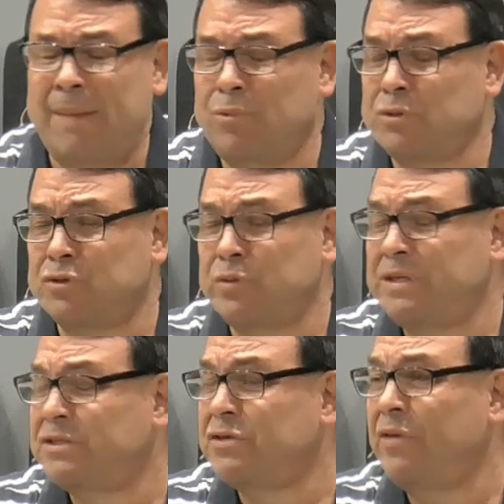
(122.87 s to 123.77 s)
was written
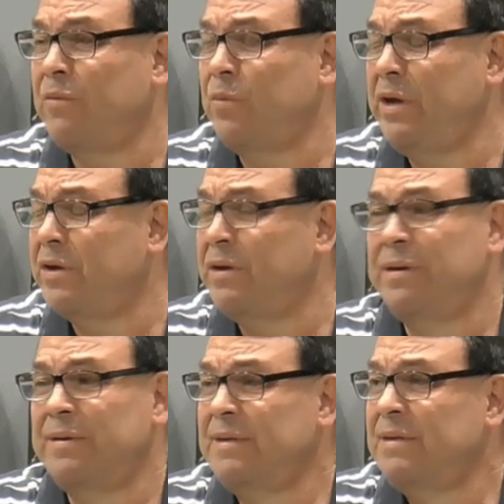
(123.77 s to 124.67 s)
so that we could,
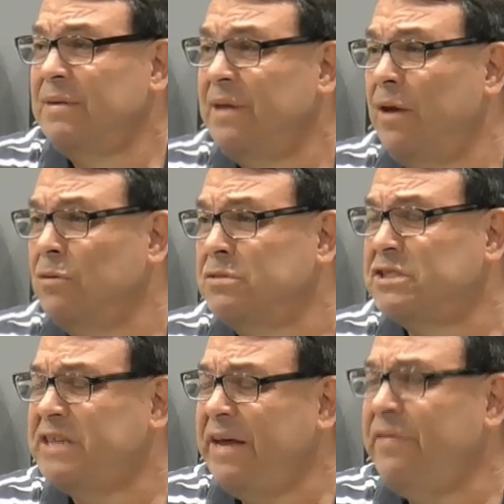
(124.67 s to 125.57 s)
you know,
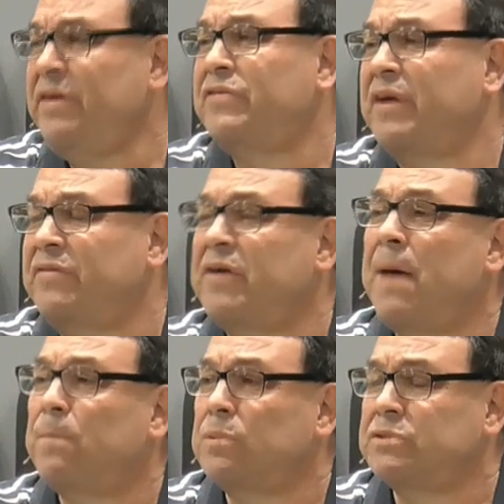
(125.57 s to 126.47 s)
see these
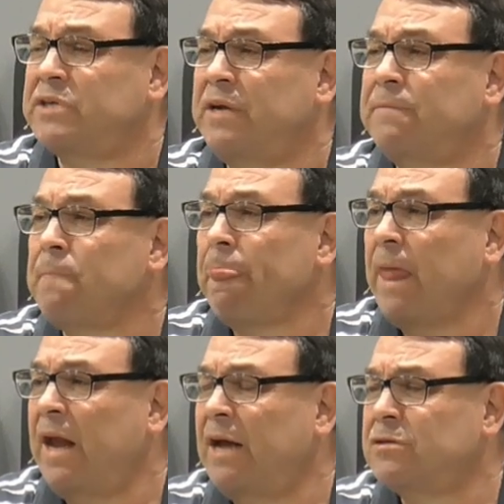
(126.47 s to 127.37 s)
examples and
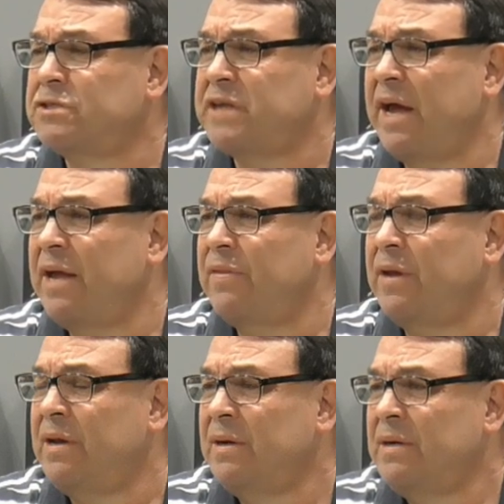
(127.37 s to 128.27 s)
understand that,
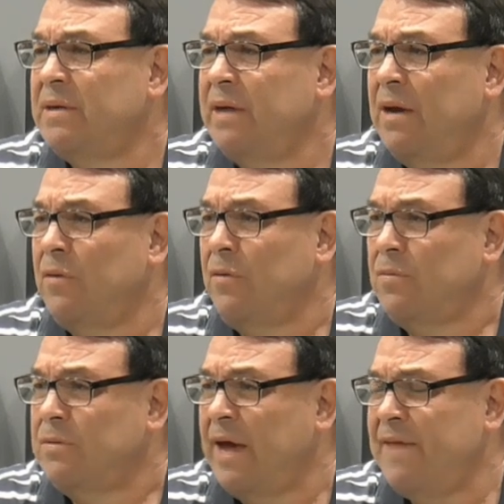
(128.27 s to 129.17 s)
you know,
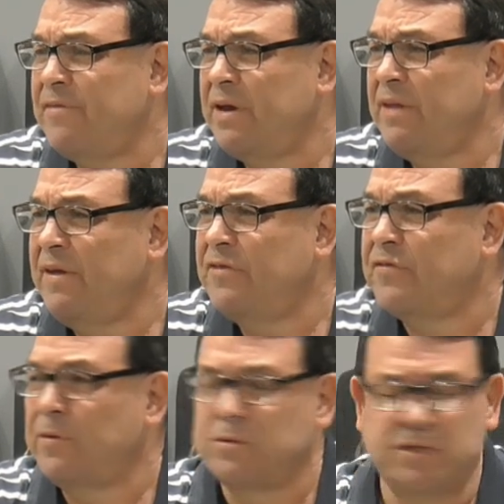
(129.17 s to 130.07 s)
David and these
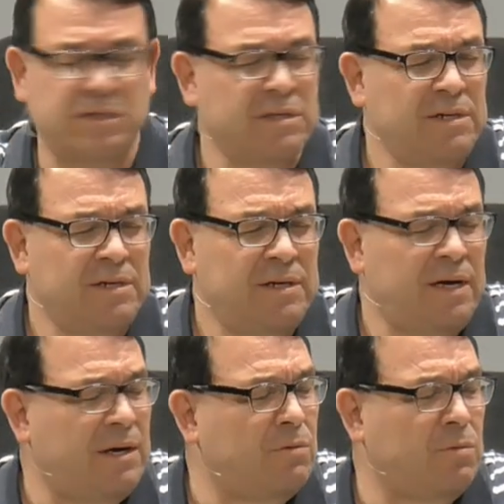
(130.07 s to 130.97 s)
folks
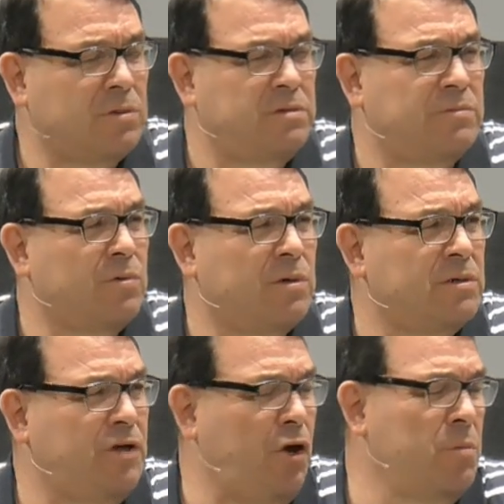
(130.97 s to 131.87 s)
were
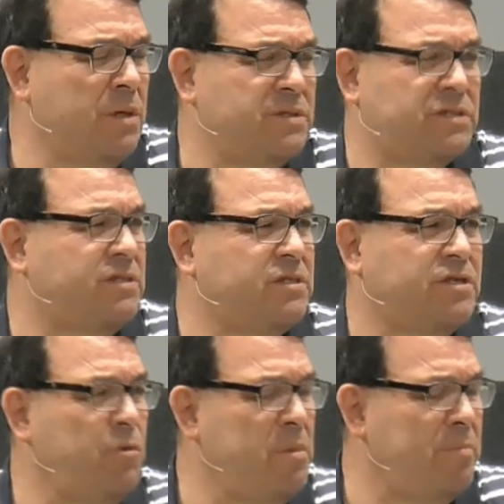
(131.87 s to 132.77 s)
humans, just
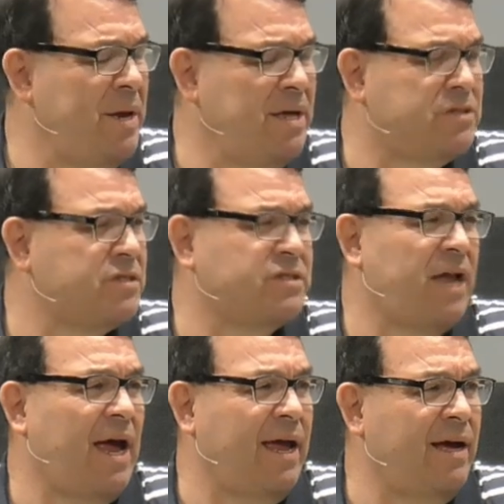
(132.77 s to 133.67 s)
human beings, just
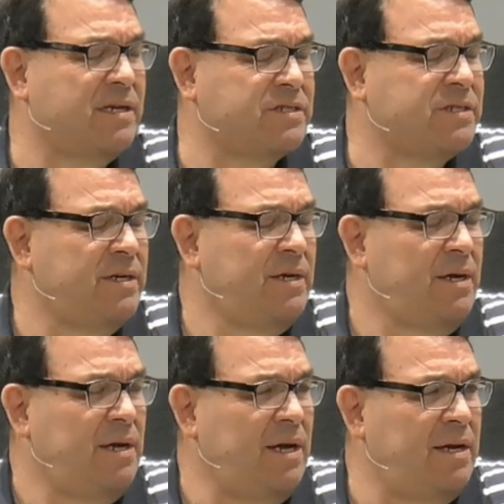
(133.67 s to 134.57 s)
like us.
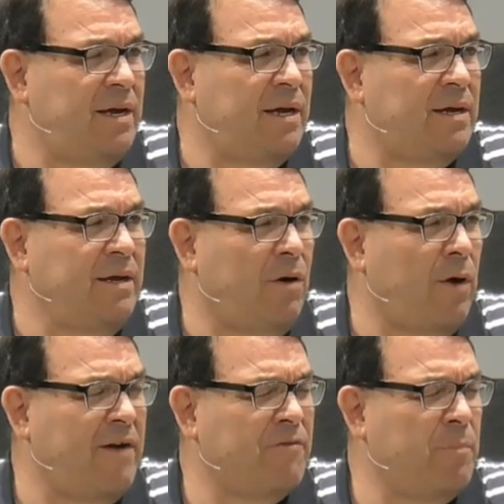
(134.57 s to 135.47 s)
And, you know,
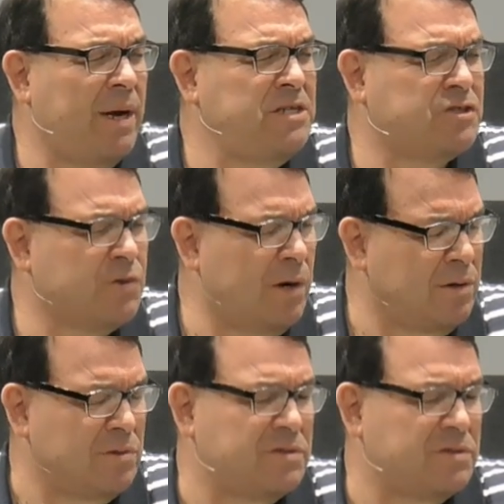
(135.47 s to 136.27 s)
everybody struggles.